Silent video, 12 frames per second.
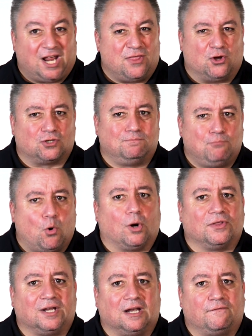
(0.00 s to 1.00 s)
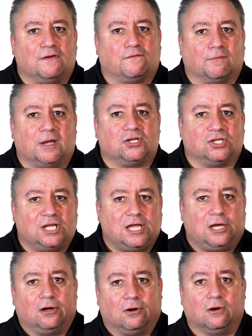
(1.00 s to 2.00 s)
And there's more than enough information
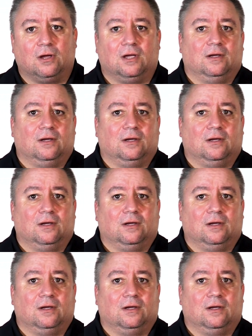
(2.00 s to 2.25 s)
here